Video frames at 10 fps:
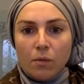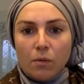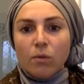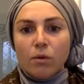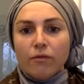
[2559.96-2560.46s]

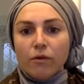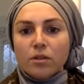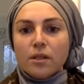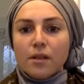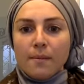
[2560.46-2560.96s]
we refer
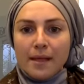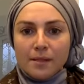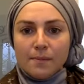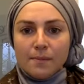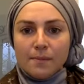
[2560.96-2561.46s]
to them
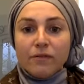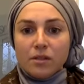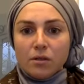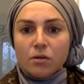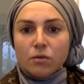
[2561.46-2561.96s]
as
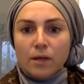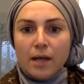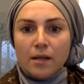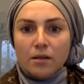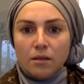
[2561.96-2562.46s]
metaphysical
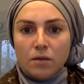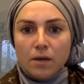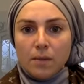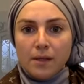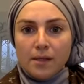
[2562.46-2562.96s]
realities right
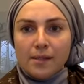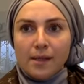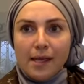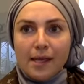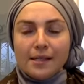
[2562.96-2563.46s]
because they
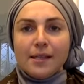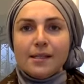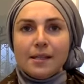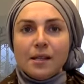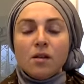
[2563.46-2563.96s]

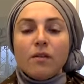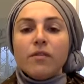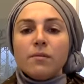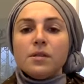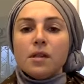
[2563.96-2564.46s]
exist in and of
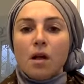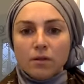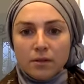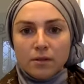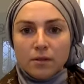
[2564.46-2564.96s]

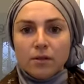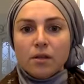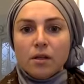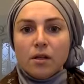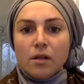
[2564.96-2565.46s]
themselves
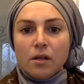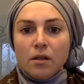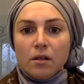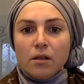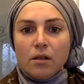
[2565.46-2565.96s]

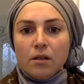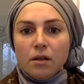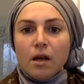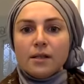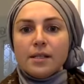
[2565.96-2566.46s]
the
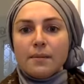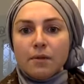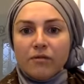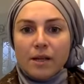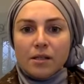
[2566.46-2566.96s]
concept
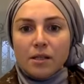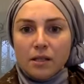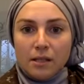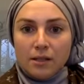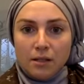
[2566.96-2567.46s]
of
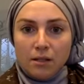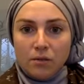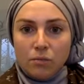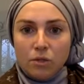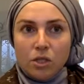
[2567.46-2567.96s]
masculinity
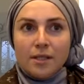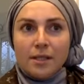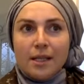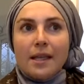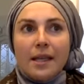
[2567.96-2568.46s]
which
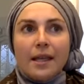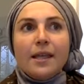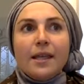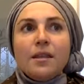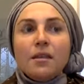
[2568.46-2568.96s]
is
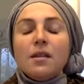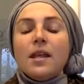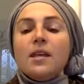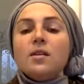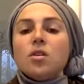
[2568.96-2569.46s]
in the
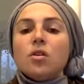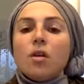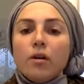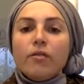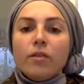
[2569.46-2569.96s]
nature
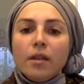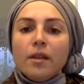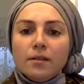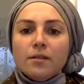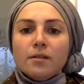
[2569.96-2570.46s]
of
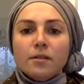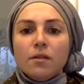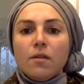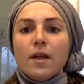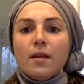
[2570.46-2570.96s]
things
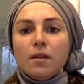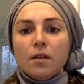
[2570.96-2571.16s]
right